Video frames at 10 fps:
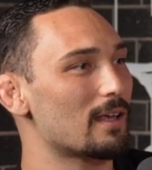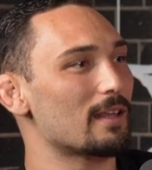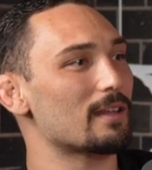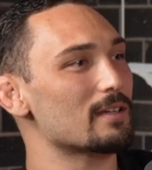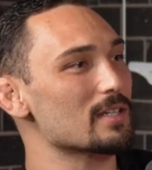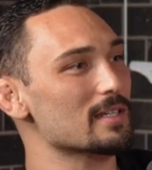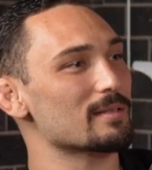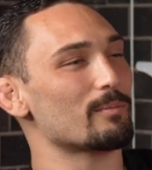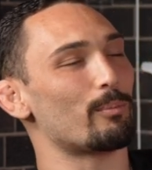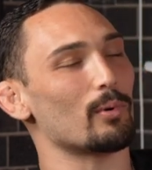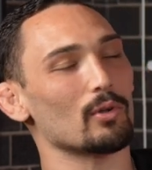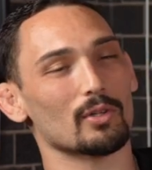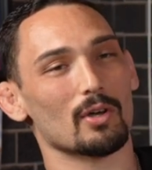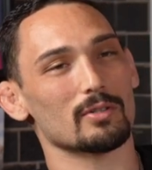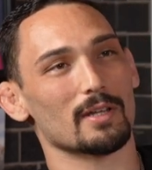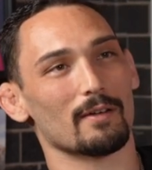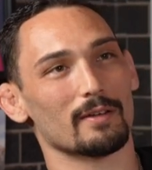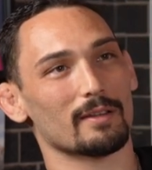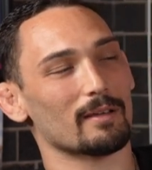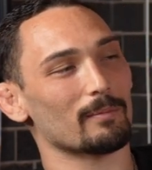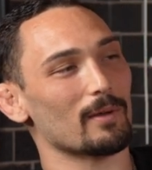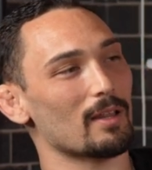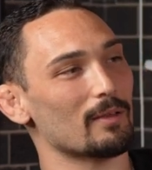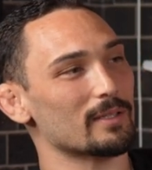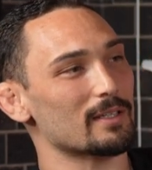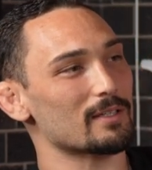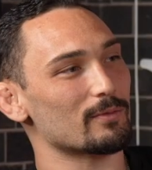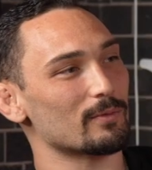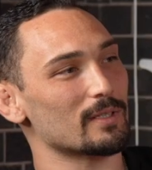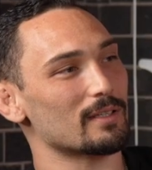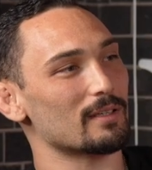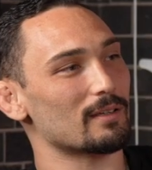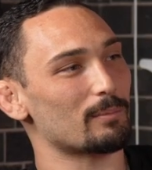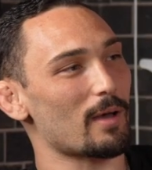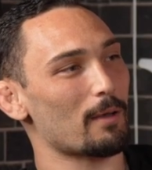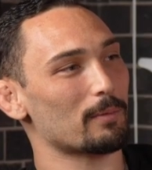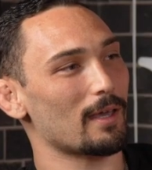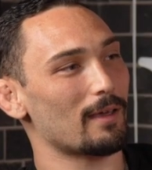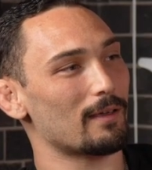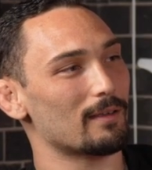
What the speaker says: and they just bulldozed everything, bro, with the bobcat.